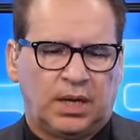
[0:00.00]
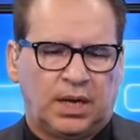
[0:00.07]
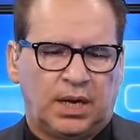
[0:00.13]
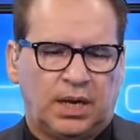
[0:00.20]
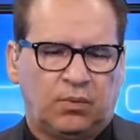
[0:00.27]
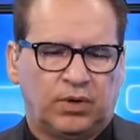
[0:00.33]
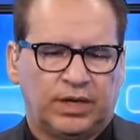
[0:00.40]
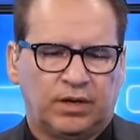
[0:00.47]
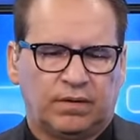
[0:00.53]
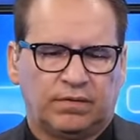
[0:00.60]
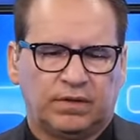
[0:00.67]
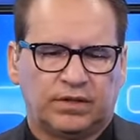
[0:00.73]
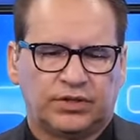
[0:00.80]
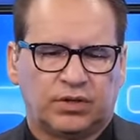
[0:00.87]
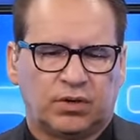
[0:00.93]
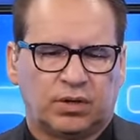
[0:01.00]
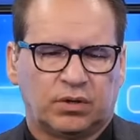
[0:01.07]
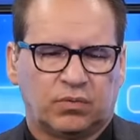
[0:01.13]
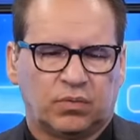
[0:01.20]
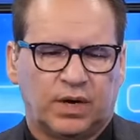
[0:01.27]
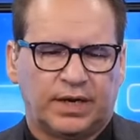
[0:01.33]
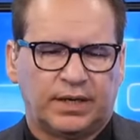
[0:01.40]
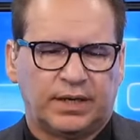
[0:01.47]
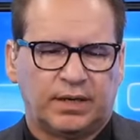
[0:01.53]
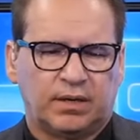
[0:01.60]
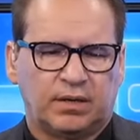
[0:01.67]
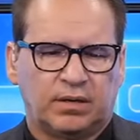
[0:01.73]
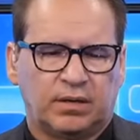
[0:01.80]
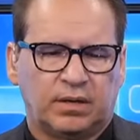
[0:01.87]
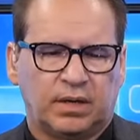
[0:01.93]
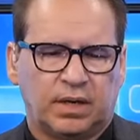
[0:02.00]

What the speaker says: I want to get over to this article right here.